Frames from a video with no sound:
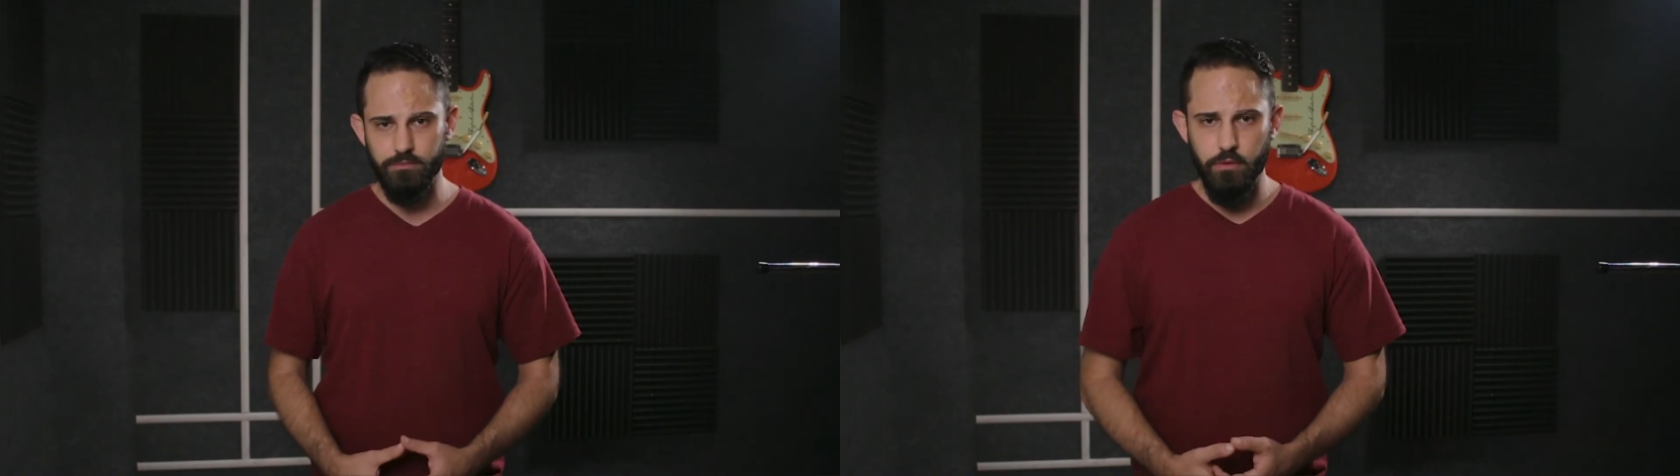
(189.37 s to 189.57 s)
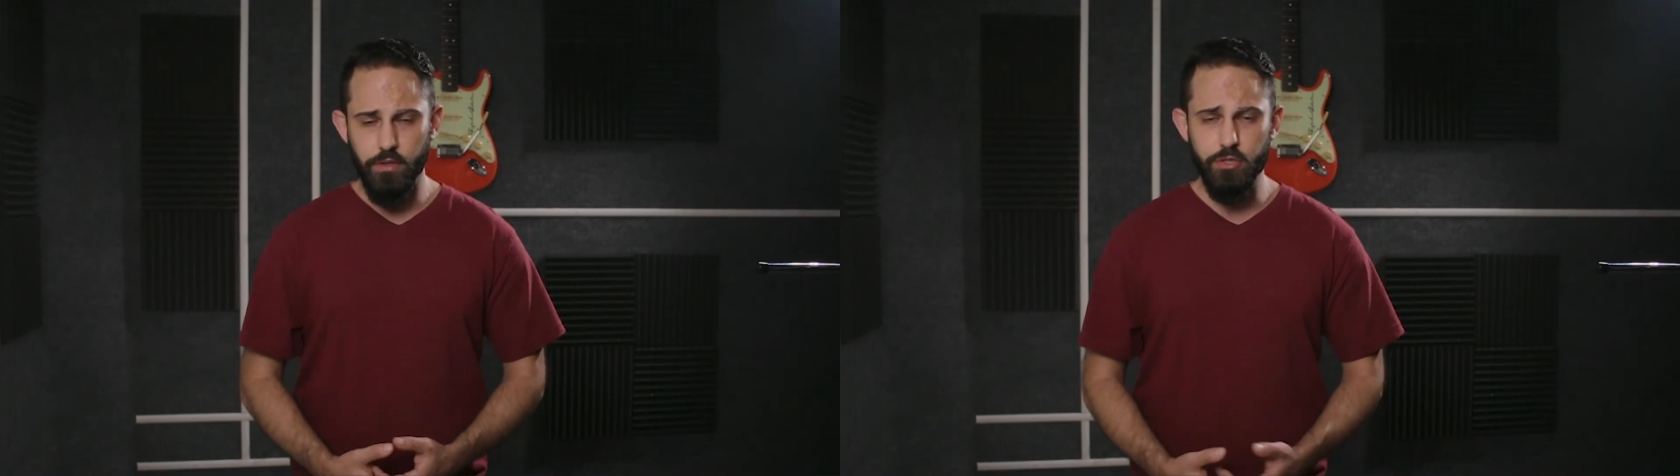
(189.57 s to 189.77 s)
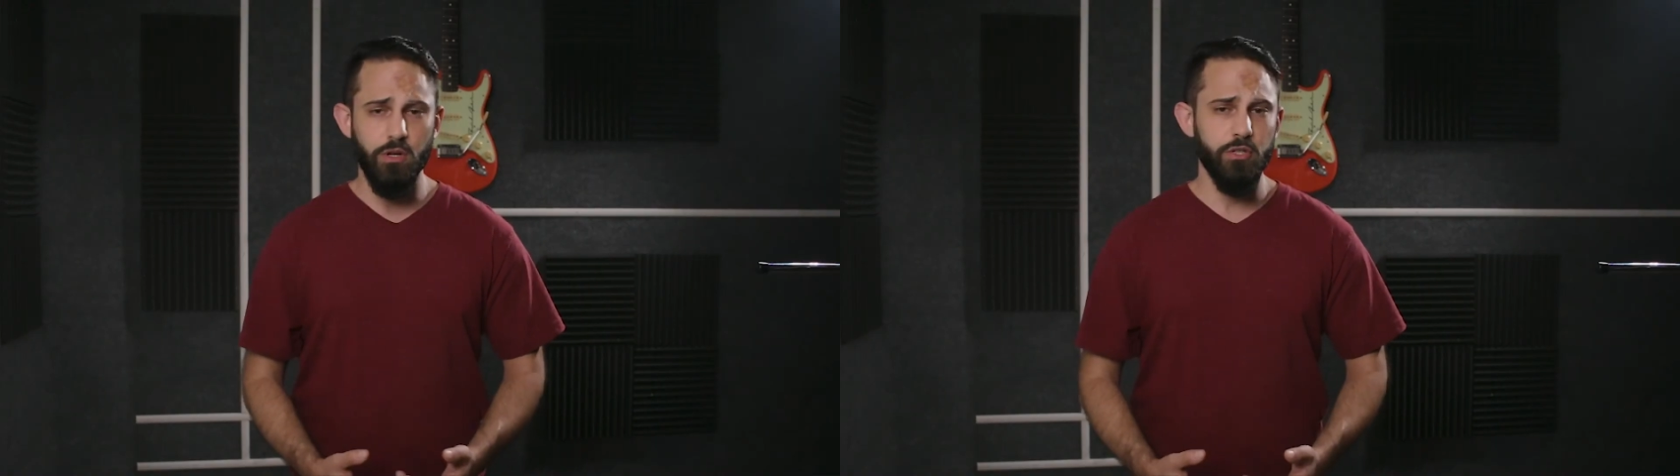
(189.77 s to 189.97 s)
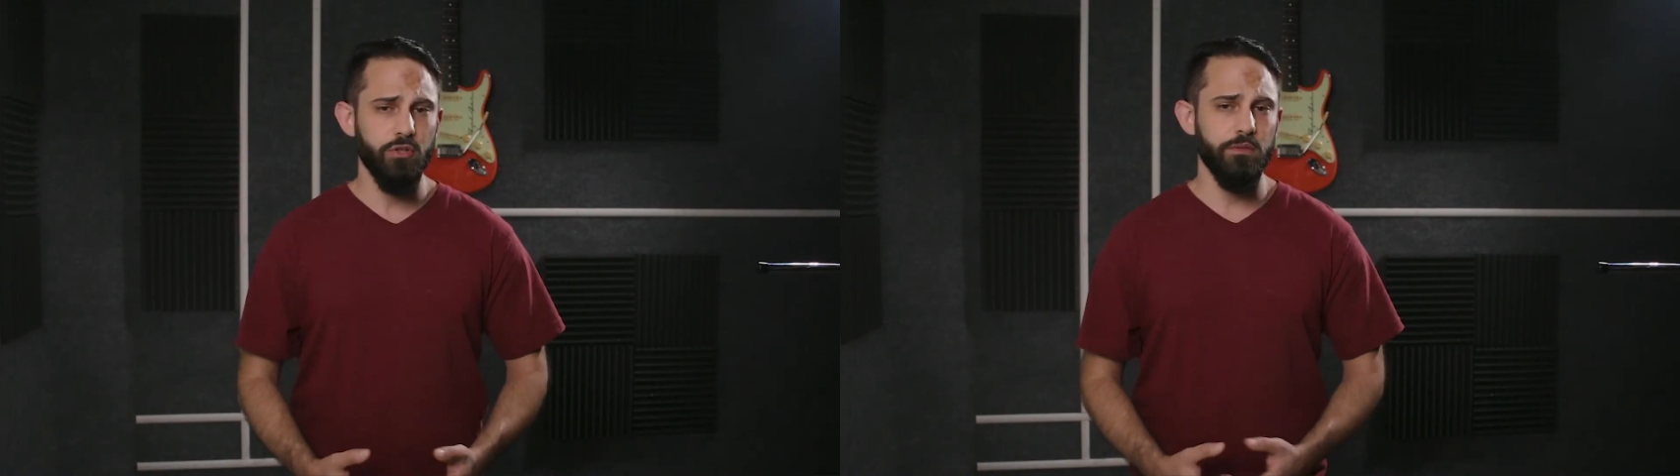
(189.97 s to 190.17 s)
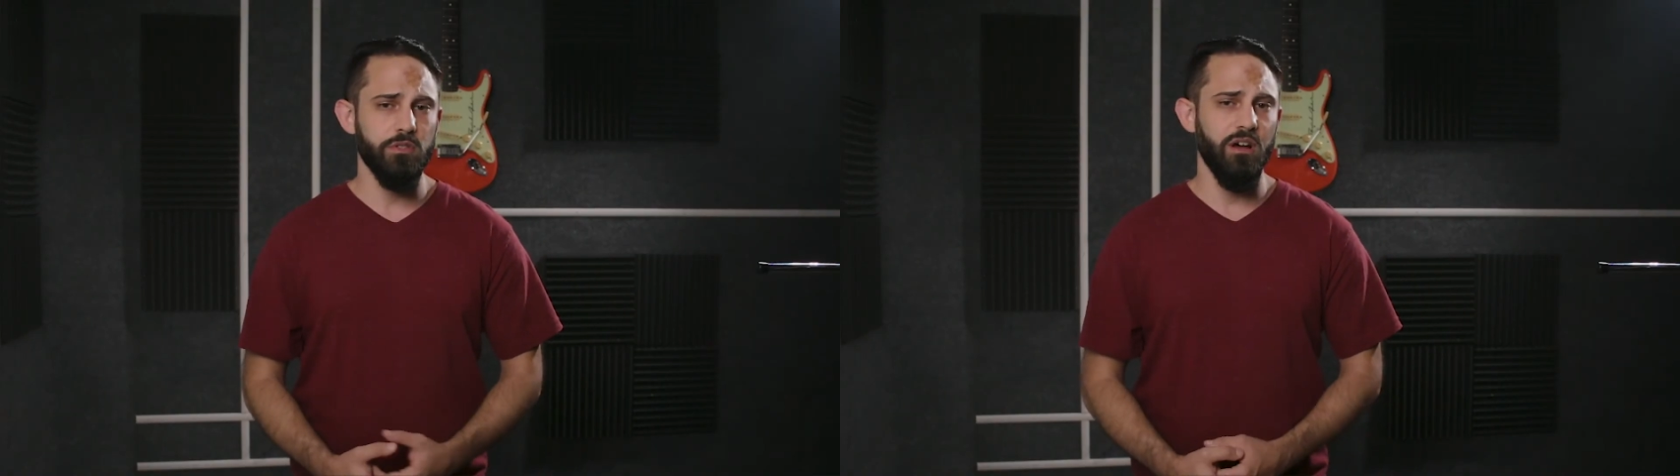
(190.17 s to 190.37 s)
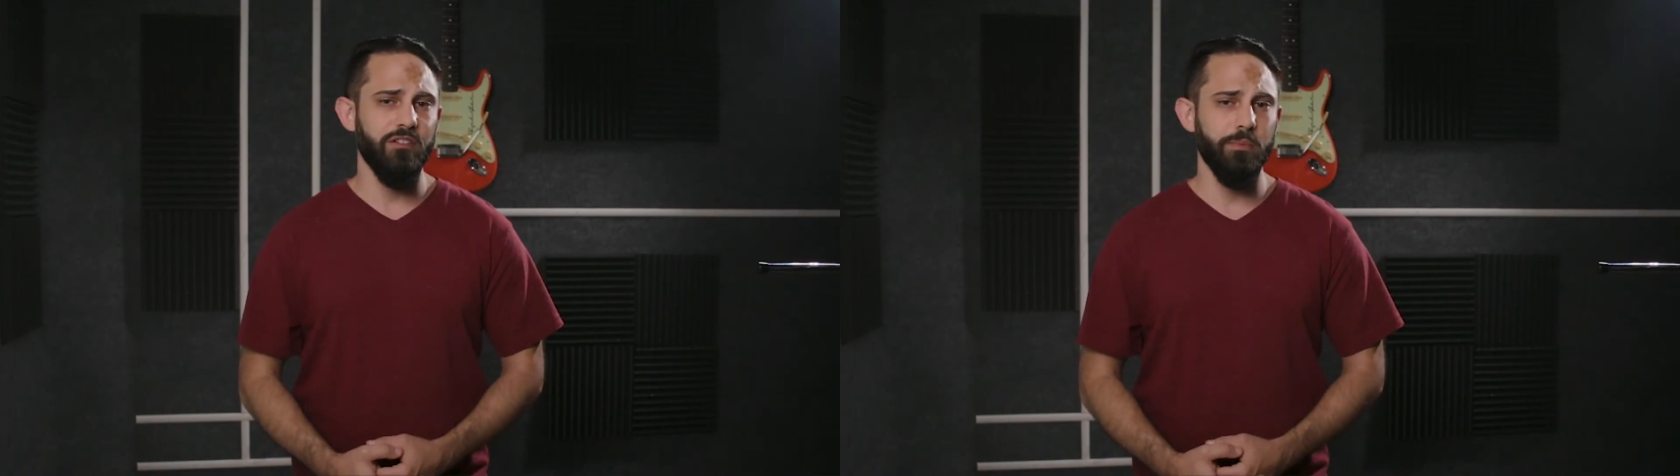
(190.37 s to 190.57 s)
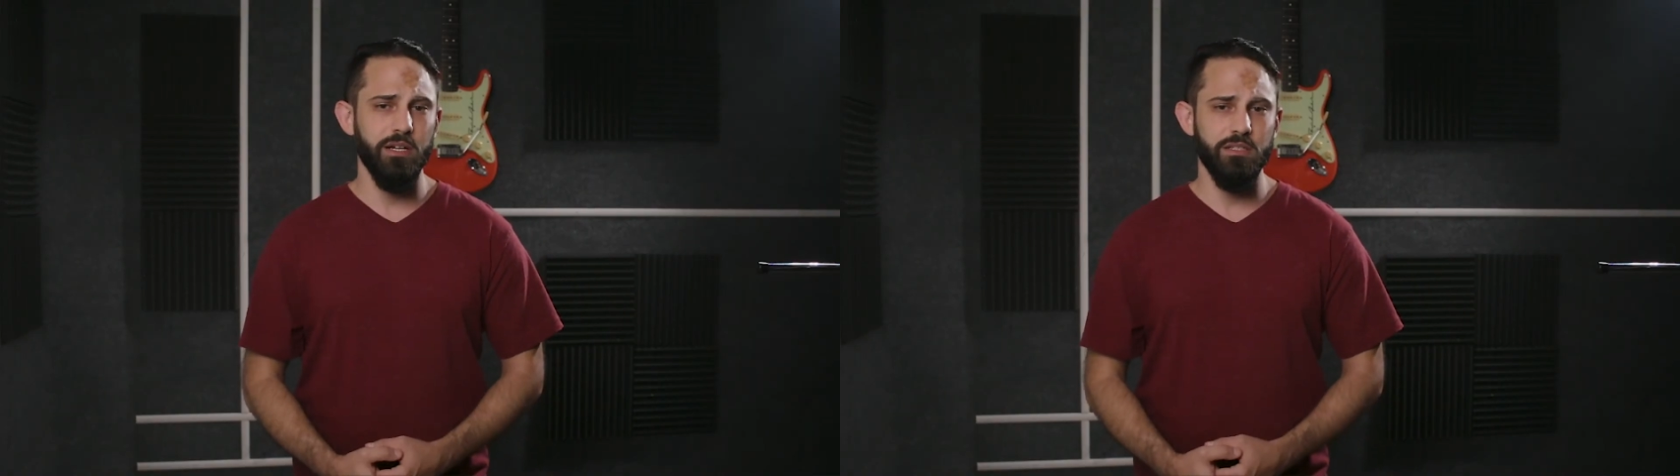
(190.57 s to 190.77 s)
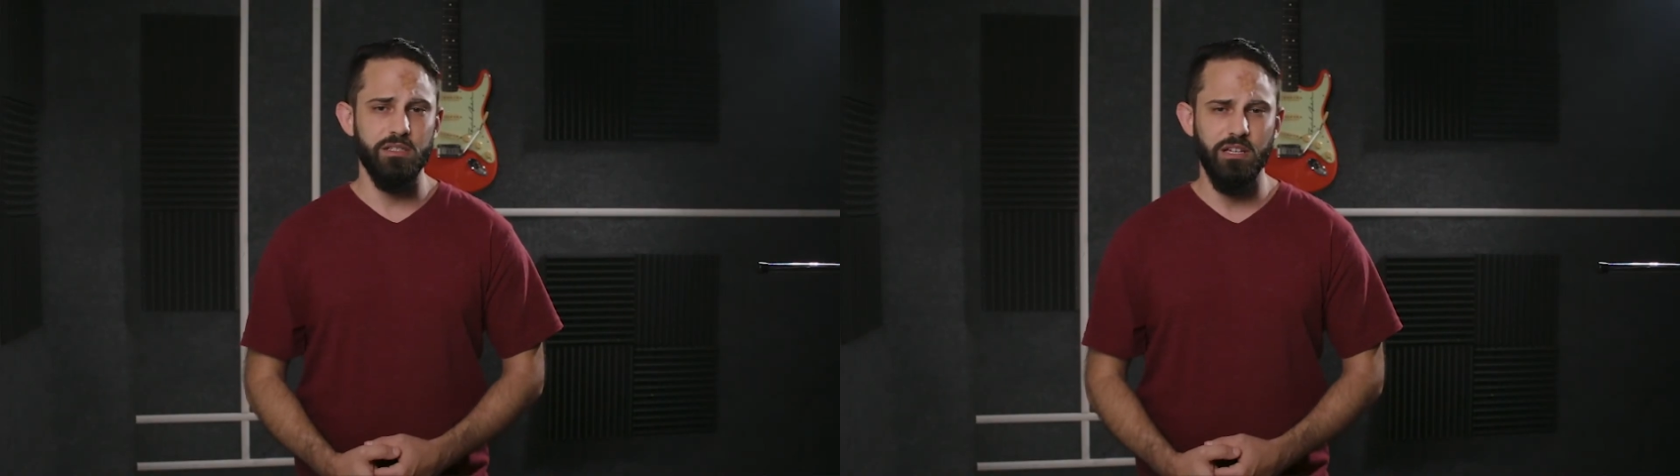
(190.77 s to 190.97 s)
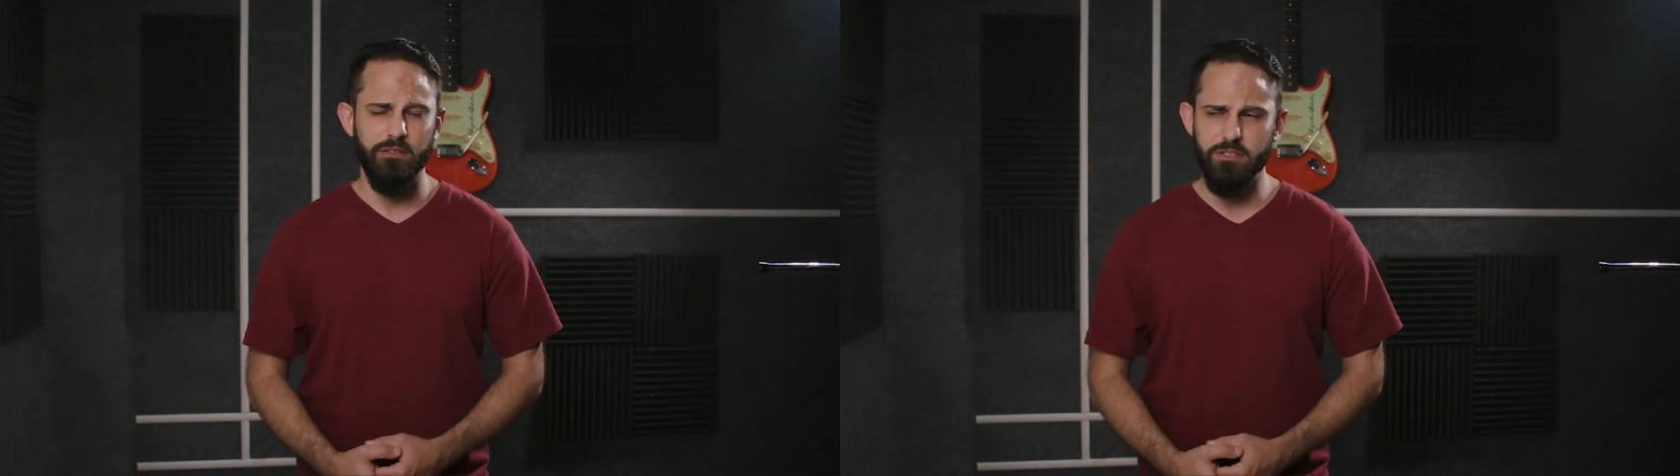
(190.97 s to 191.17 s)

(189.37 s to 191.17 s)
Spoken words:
The structure of the softbox itself is